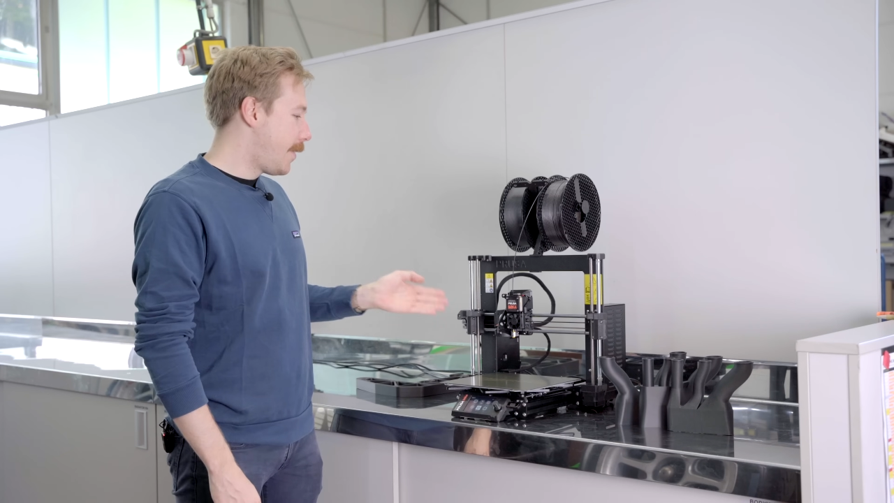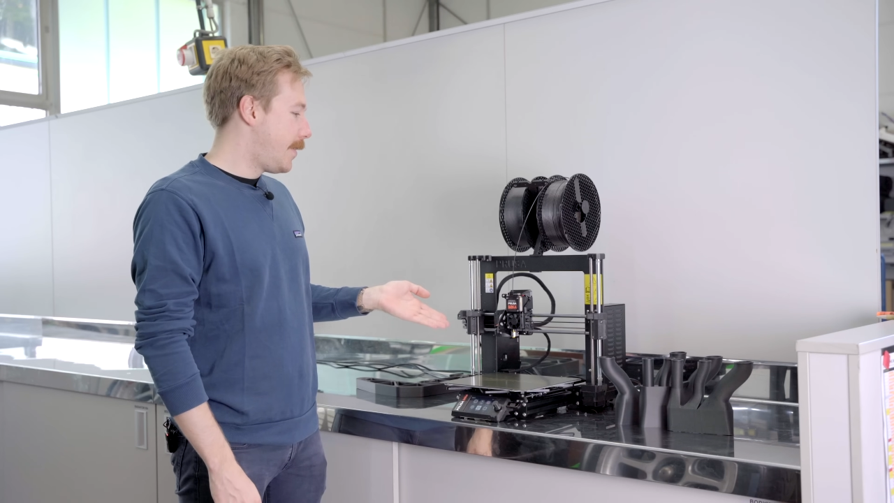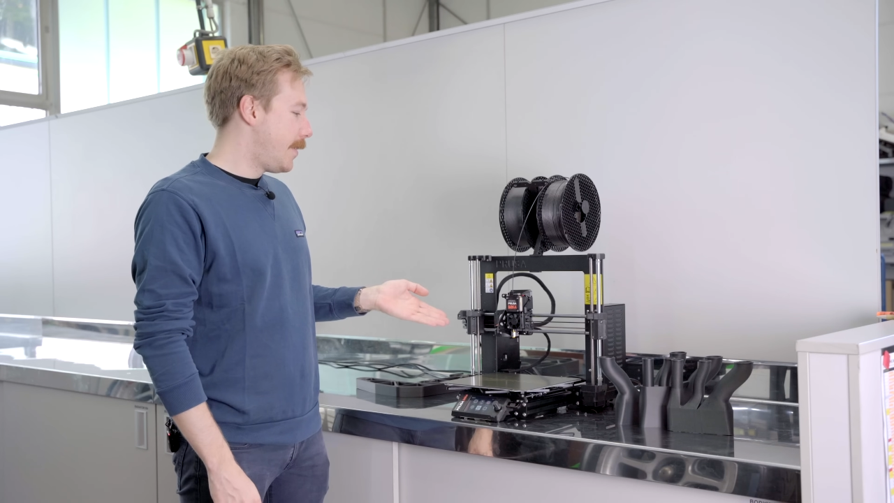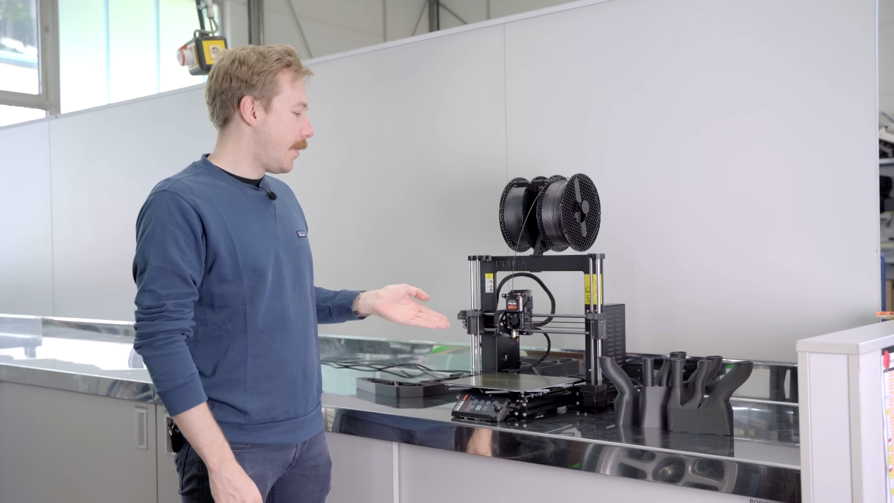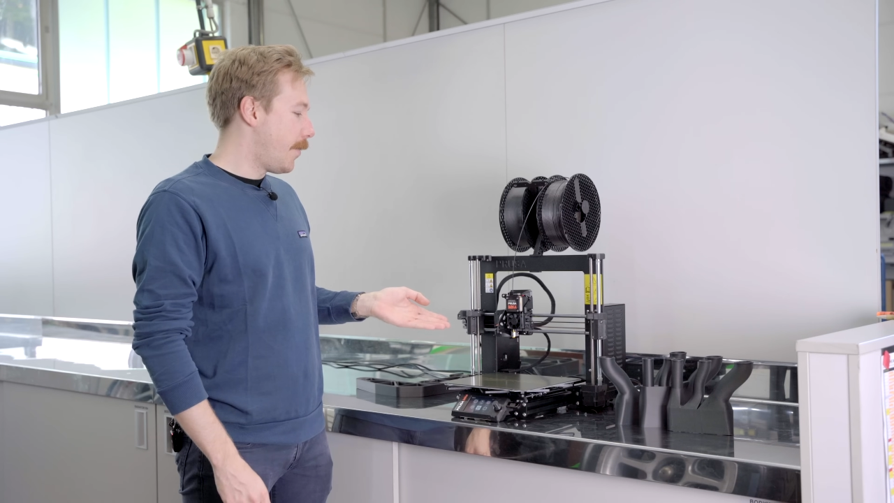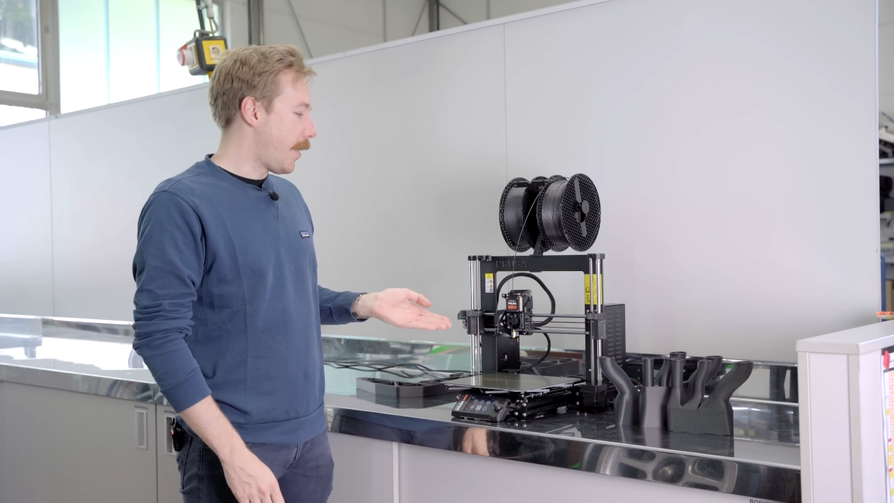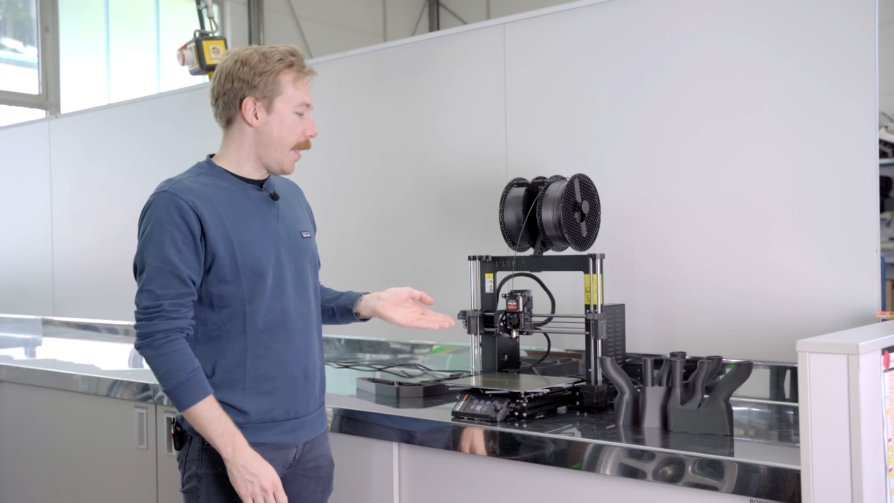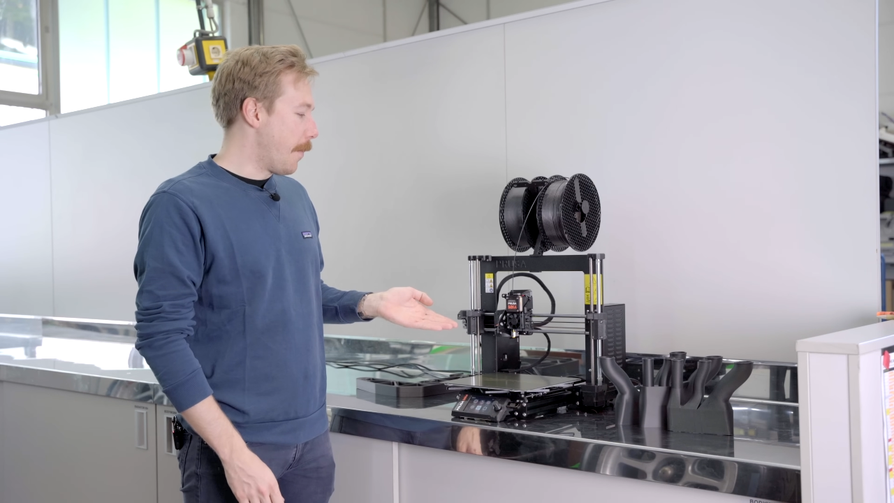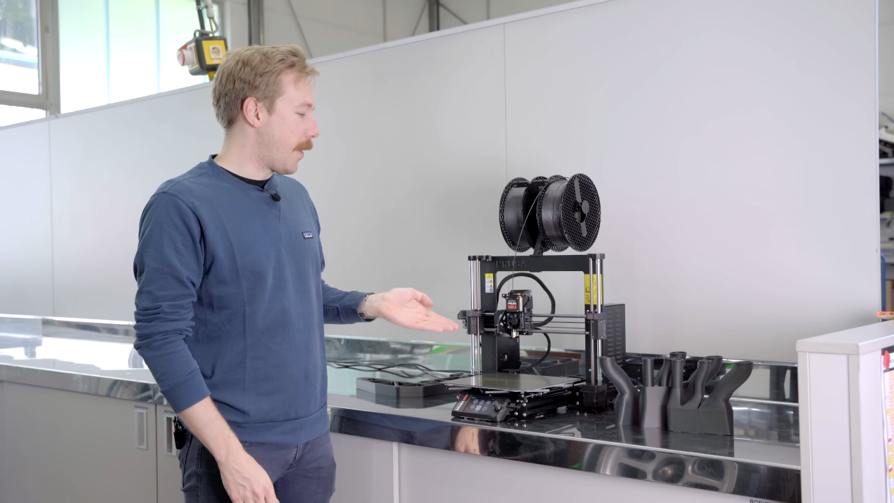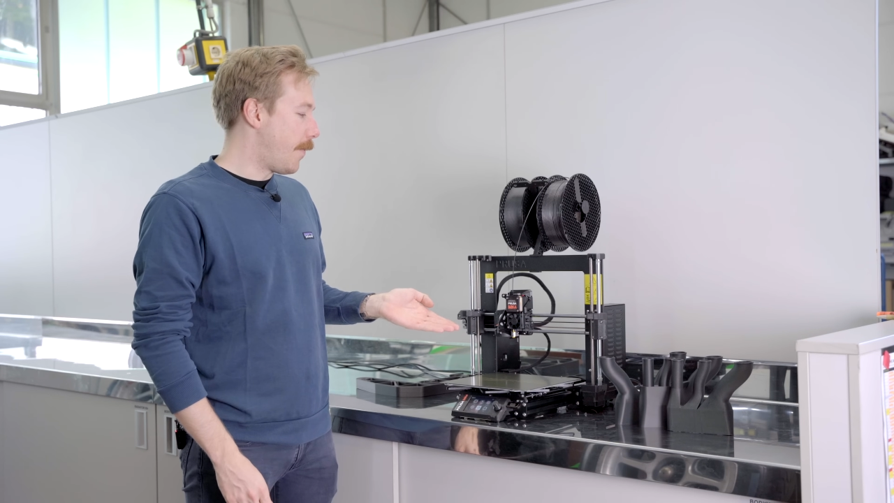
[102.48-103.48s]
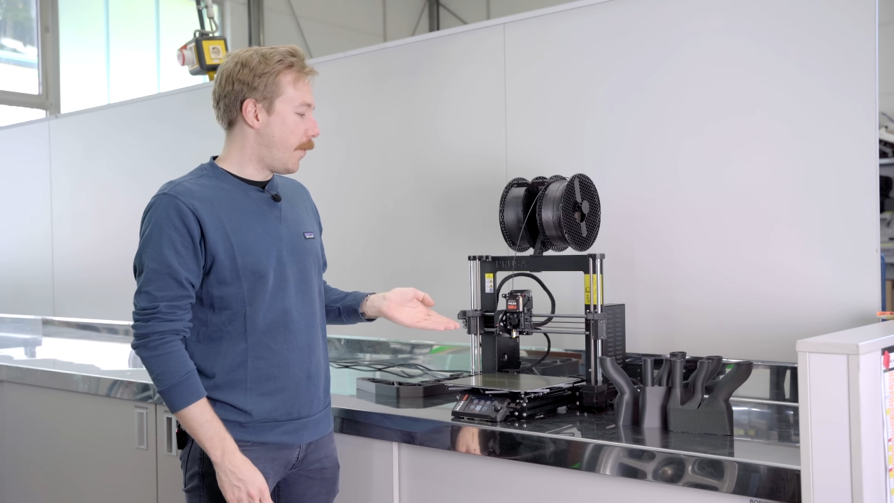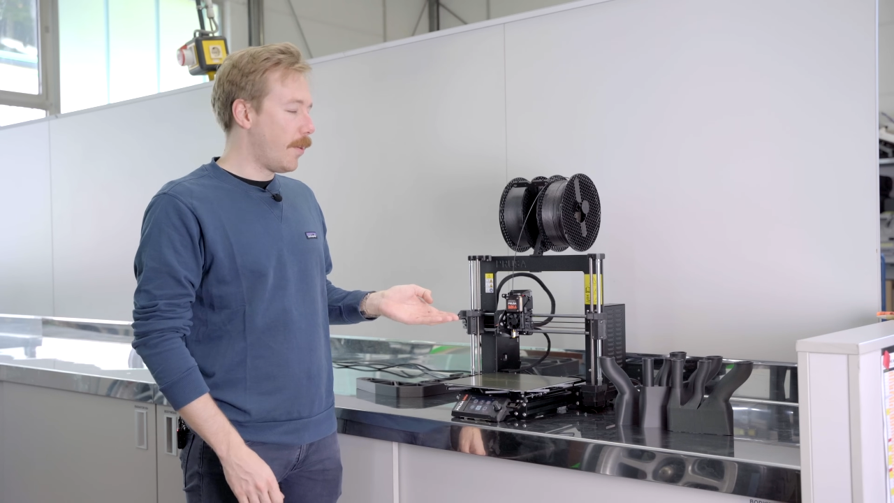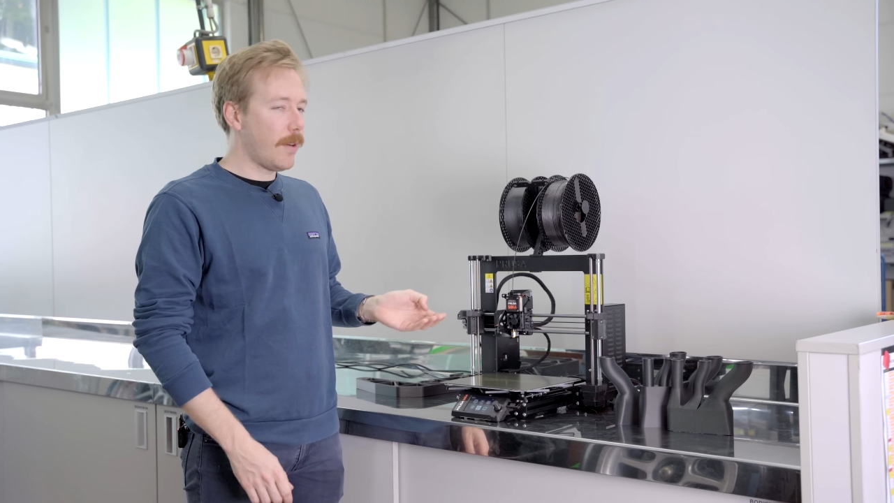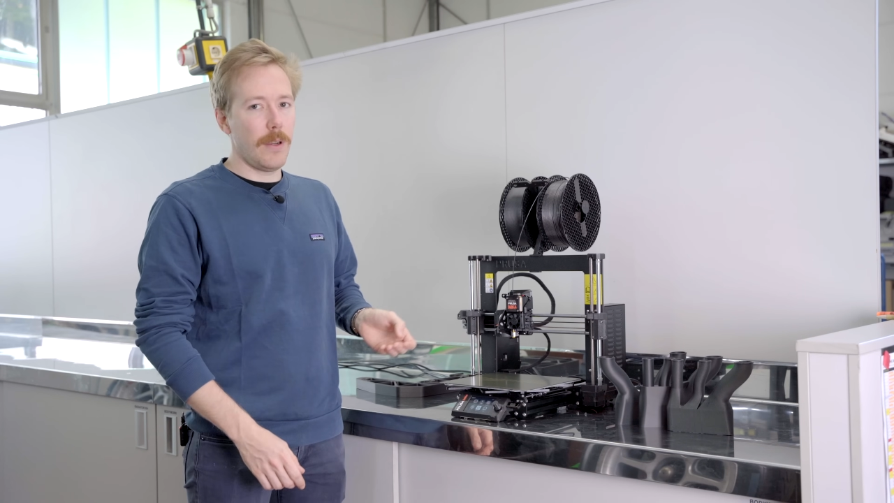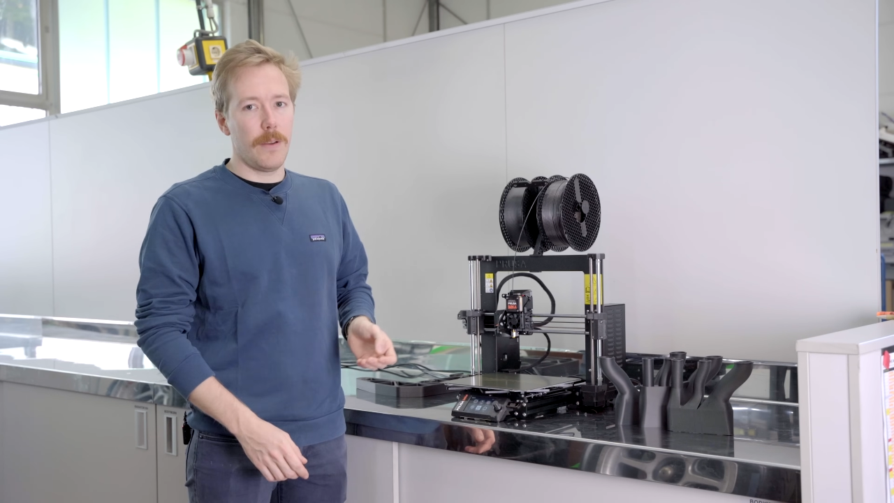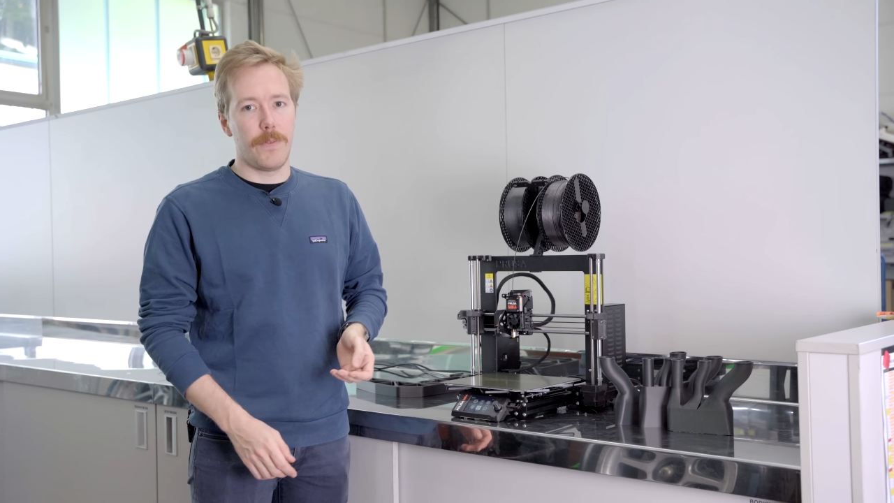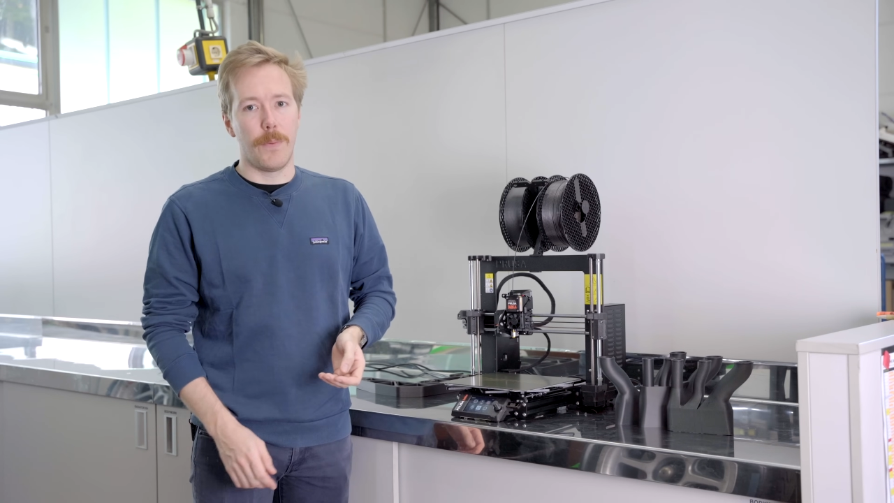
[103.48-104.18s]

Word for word: This is our MK4,